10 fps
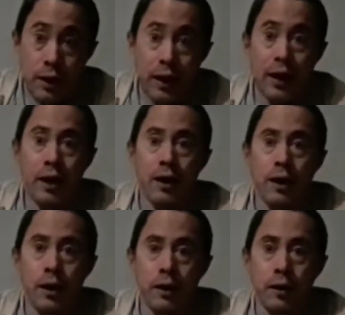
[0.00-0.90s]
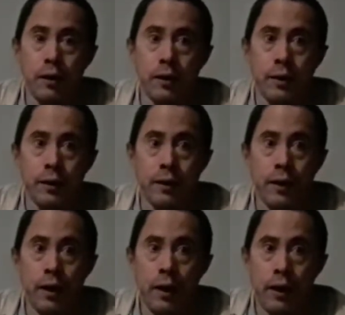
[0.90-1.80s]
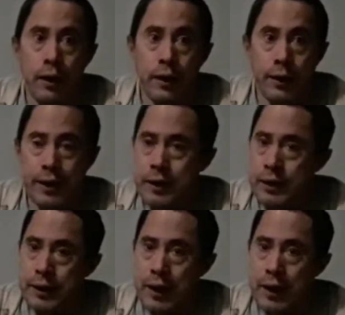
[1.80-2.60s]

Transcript: and getting